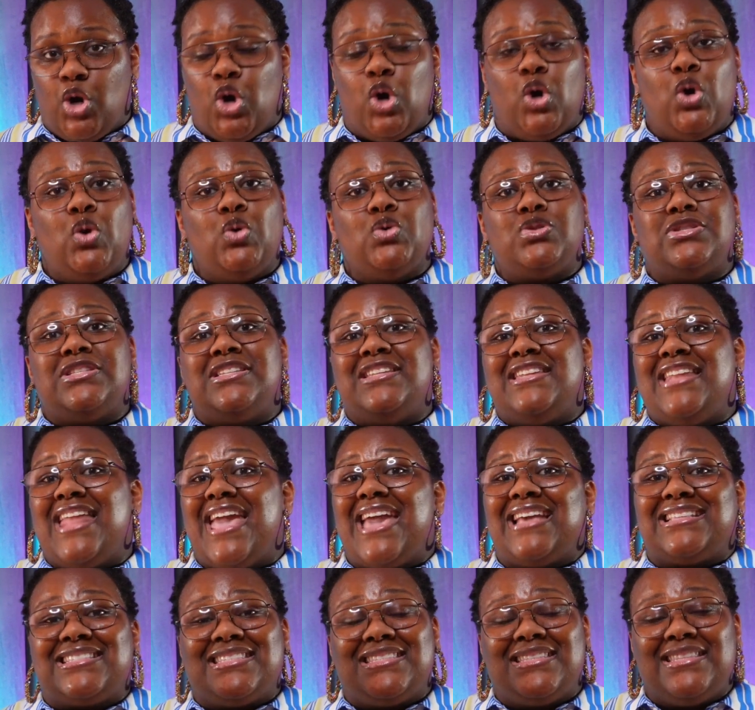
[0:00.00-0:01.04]
whose
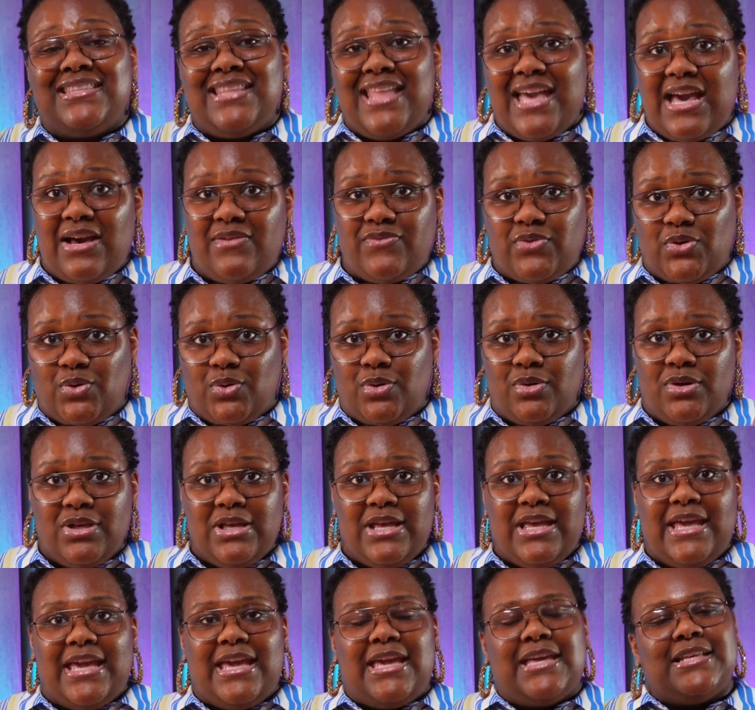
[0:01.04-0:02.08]
next level
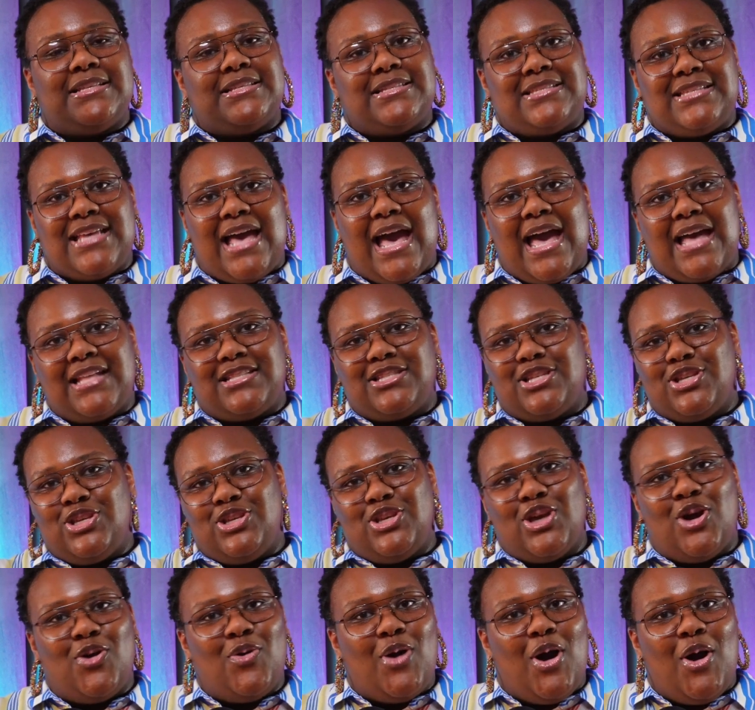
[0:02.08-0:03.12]
is tied to
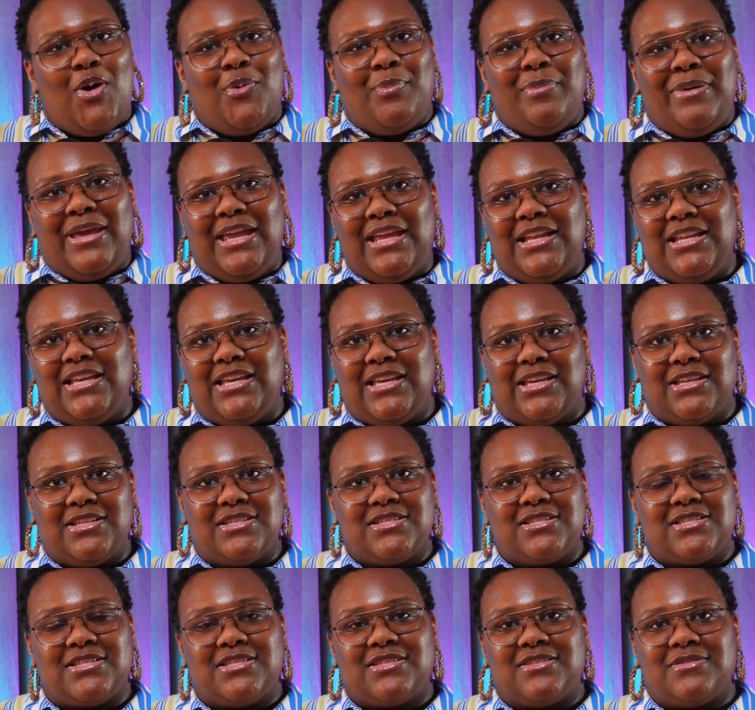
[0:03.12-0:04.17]
your
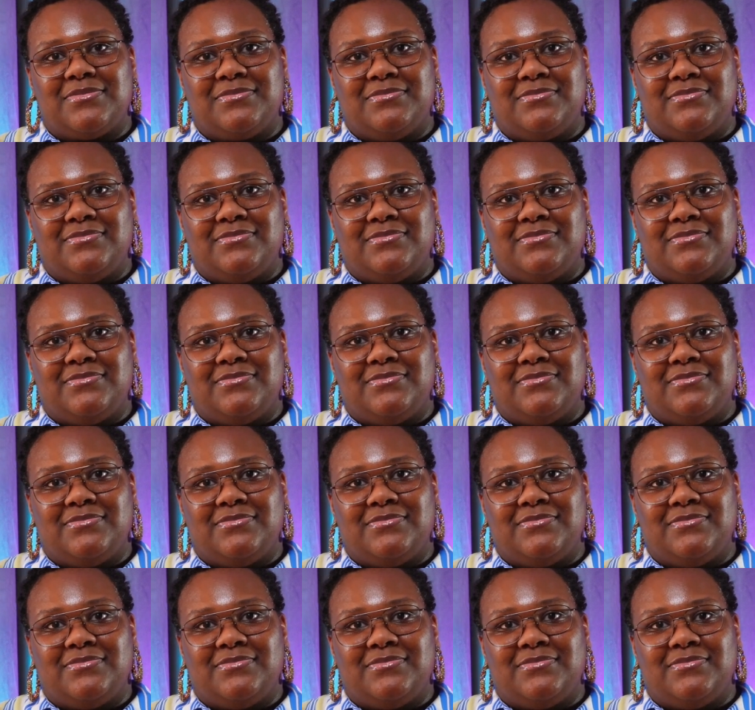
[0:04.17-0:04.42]
obedience.